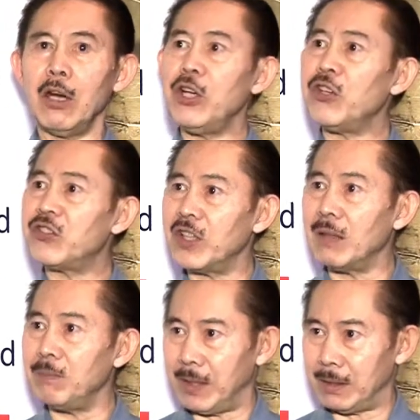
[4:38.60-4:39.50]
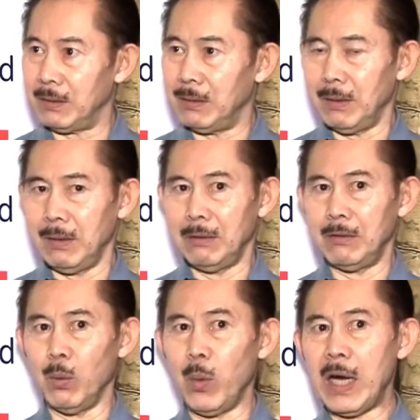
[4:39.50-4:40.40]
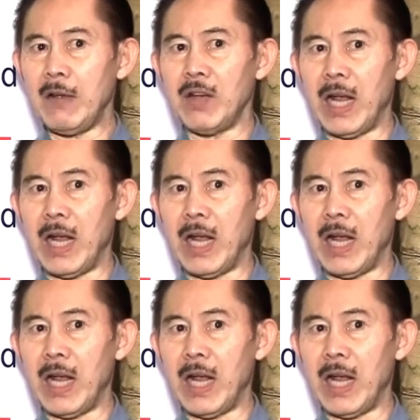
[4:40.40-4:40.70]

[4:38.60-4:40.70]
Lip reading: disturb it. So whatever